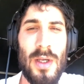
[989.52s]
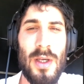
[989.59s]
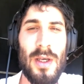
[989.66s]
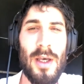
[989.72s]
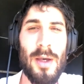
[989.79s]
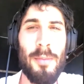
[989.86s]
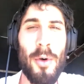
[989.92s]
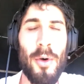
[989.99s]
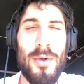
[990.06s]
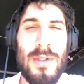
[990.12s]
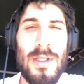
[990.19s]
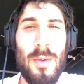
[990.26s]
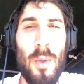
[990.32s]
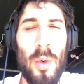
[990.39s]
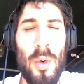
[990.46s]

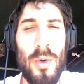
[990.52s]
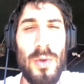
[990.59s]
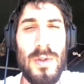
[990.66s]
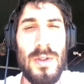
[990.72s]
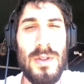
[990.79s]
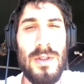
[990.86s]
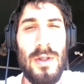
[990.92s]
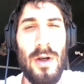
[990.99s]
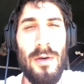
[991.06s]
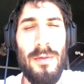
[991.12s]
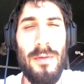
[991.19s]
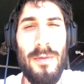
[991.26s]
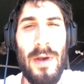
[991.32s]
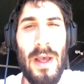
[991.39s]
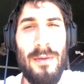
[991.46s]
opposing walls of
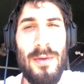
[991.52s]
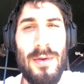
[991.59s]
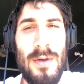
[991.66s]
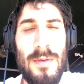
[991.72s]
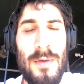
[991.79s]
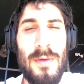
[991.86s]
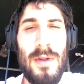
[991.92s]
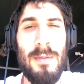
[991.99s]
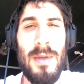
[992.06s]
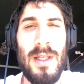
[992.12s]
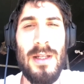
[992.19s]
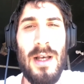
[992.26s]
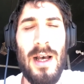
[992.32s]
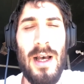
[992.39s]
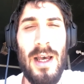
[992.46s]
550
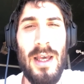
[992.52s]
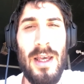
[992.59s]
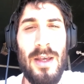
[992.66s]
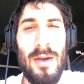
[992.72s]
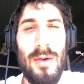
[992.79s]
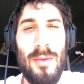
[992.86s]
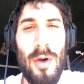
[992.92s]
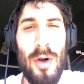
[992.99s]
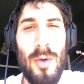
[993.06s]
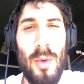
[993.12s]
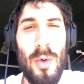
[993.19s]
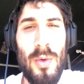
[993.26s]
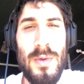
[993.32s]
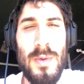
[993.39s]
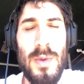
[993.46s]
meter high rock
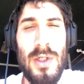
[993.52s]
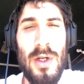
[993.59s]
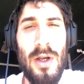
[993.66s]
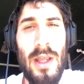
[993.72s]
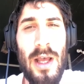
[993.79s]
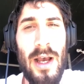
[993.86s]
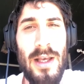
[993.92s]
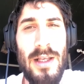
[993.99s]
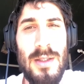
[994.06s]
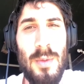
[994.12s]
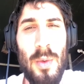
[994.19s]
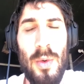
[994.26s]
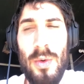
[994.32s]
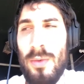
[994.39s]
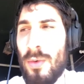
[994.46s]
walls, which are the highest
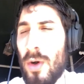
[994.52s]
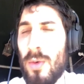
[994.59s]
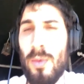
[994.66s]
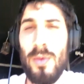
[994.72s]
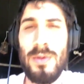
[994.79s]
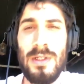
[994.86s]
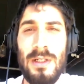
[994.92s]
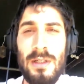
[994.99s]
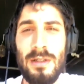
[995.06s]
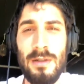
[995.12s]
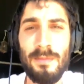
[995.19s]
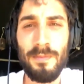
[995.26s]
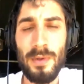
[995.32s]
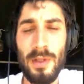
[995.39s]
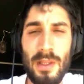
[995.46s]
rock walls in
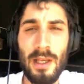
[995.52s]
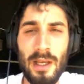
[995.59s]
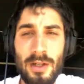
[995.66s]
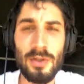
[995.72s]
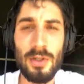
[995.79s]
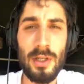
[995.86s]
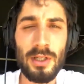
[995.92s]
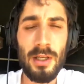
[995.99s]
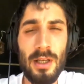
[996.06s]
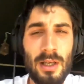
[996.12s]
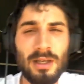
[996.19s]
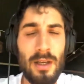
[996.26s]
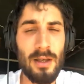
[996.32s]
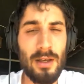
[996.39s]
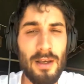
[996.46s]
the country.
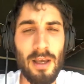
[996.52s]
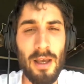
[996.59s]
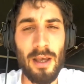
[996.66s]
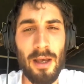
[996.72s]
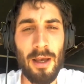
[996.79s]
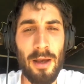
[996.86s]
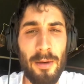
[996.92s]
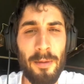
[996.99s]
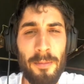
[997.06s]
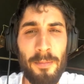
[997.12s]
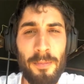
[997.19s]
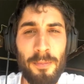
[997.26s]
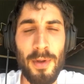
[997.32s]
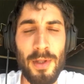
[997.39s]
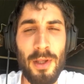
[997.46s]

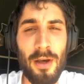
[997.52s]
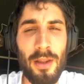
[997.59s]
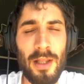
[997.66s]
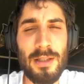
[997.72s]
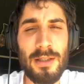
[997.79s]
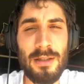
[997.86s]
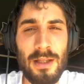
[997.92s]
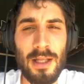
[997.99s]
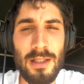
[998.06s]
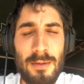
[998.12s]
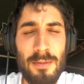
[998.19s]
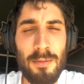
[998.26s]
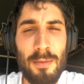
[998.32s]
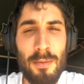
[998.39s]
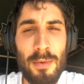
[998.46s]
But yeah, that's
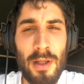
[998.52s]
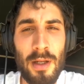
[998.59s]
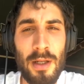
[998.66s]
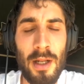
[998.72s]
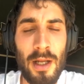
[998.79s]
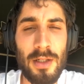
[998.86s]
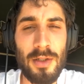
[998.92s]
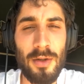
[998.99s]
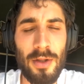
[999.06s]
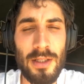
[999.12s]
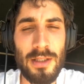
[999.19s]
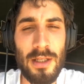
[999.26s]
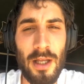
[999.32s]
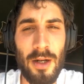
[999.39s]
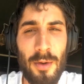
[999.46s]
in a nutshell. That's
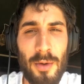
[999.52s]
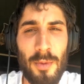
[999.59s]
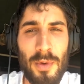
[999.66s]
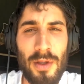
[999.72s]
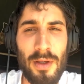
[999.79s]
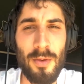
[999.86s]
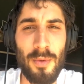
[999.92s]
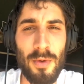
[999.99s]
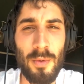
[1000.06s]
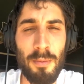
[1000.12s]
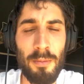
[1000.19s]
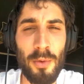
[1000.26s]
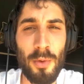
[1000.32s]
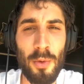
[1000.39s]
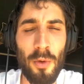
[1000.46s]
kind of what we
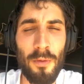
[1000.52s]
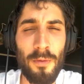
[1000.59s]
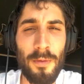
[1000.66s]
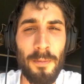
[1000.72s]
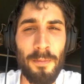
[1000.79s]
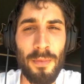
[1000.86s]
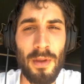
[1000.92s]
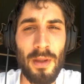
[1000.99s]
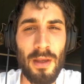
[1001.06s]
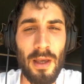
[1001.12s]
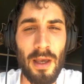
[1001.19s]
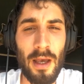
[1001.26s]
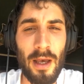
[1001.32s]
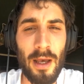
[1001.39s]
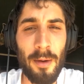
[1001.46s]
pulled off.
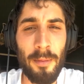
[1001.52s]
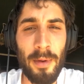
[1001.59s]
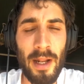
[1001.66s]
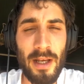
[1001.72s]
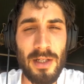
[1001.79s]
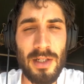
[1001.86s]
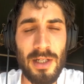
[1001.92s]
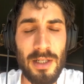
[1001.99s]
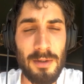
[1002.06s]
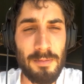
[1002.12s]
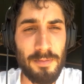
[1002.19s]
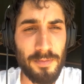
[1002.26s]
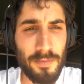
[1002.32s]
And actually,